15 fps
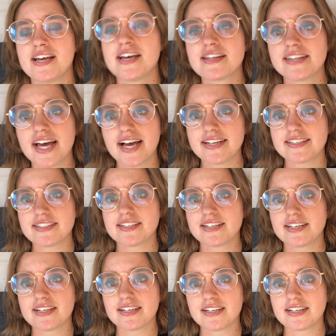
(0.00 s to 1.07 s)
that
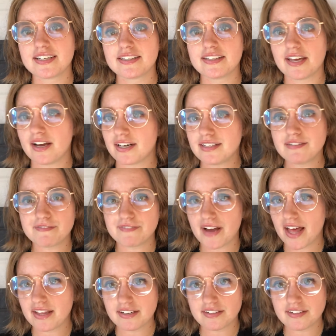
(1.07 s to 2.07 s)
they aren't valid